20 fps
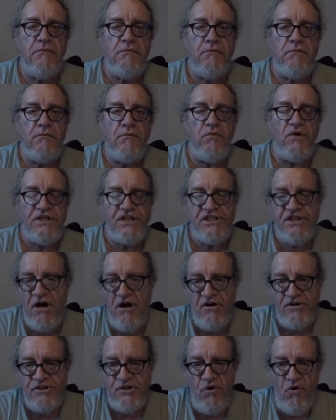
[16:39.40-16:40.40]
which is
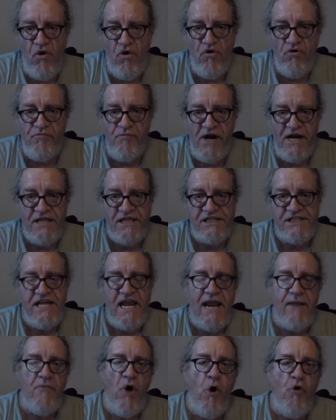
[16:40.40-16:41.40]
also owned by the
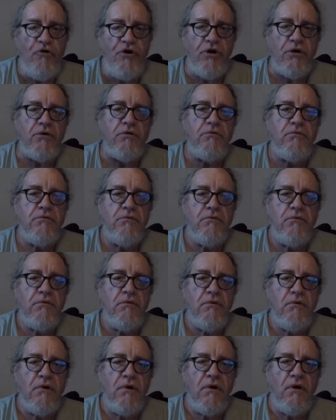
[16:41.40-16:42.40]
same owner.
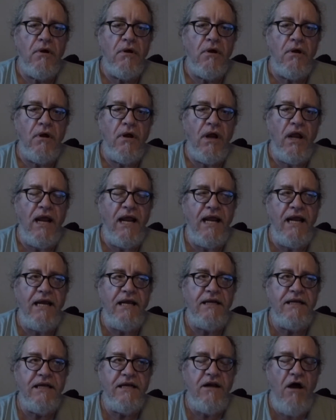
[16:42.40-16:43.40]

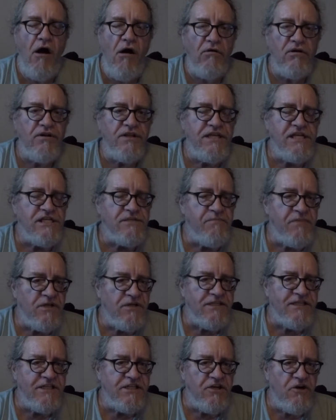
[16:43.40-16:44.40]
And in all of these
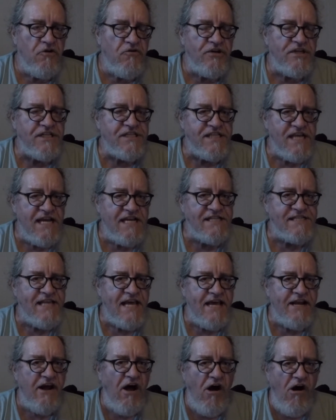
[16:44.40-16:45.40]
building code, it says
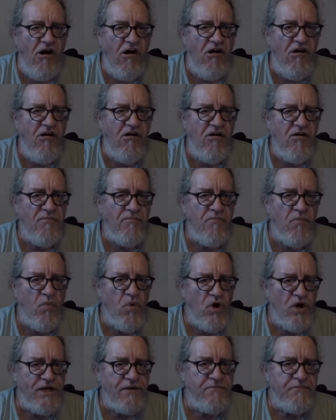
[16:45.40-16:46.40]
that all
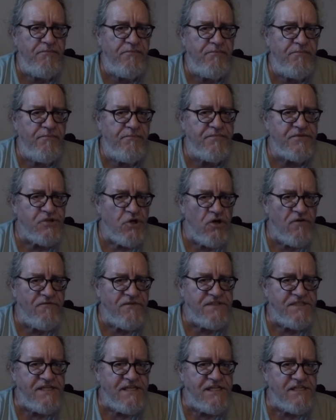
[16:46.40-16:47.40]
wood
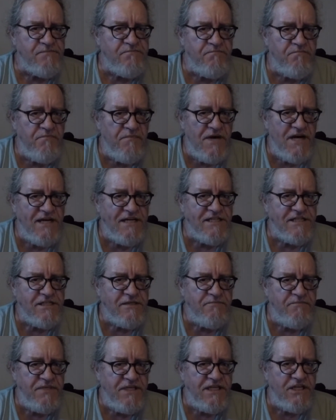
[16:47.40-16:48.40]
surfaces
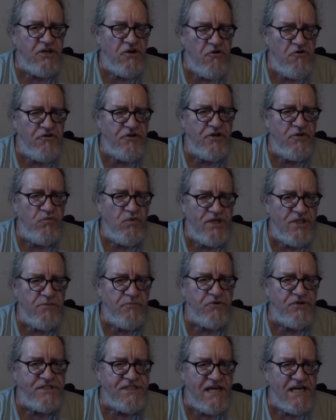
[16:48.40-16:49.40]
must be coated with a
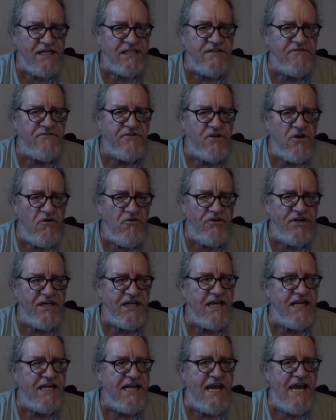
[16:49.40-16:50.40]
protective coating,
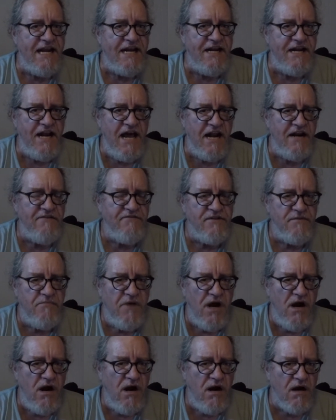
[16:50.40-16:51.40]
and yet none of them
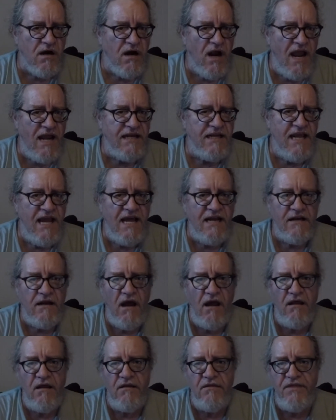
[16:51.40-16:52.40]
are. And yet
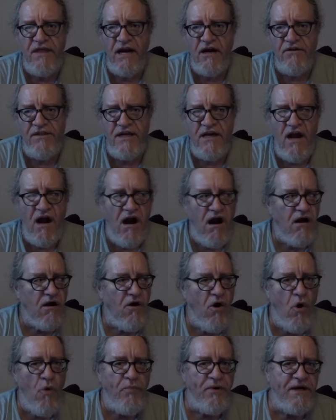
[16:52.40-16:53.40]
there they are,
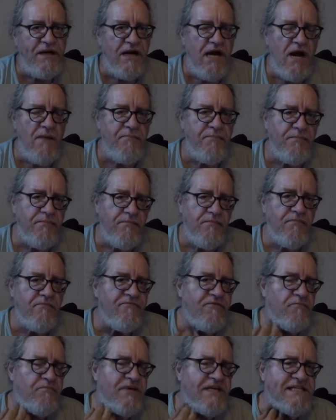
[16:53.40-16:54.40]
opening up
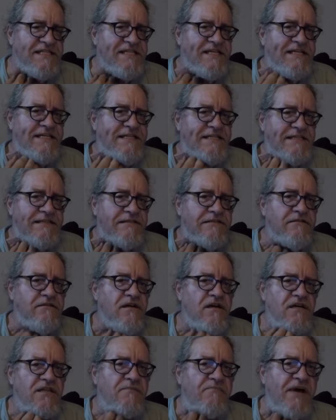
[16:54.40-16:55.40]
for business
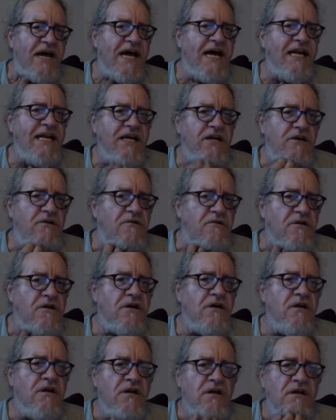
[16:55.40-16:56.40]
on the patio.
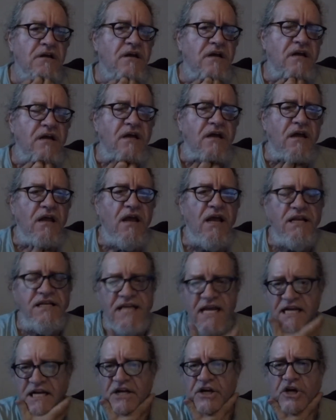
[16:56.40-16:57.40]
And
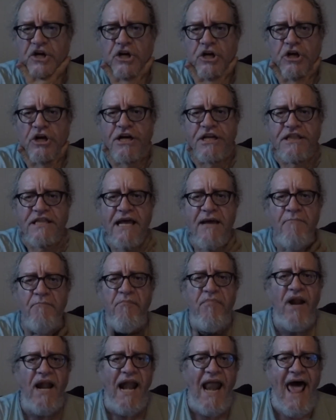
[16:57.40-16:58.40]
take a good look at that
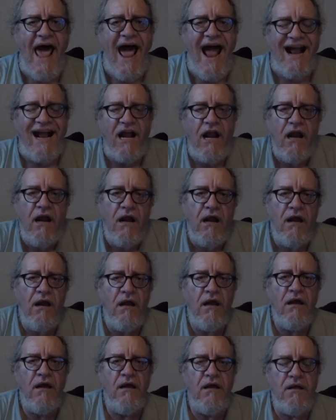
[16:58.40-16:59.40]
black,
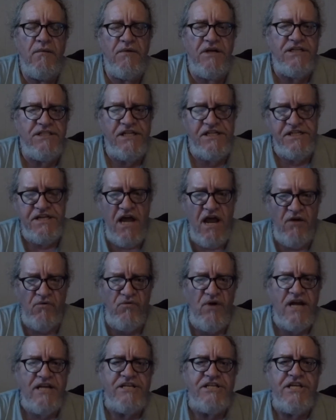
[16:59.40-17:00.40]
because it's not
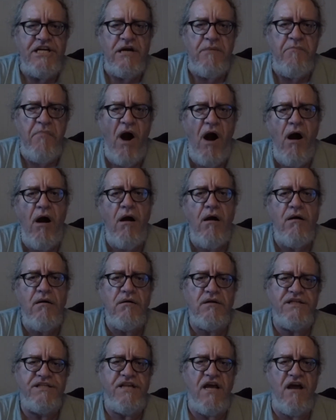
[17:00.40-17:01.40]
rustic barn
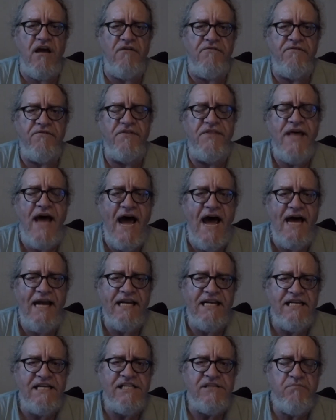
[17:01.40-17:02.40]
stuff. That
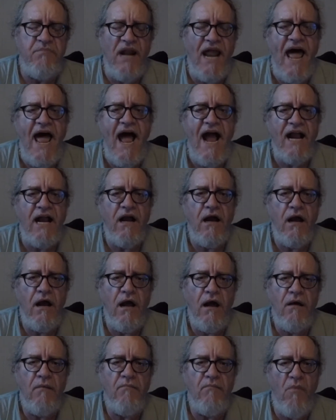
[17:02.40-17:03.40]
is black
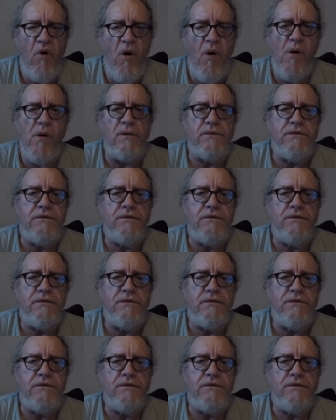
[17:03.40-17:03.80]
mold.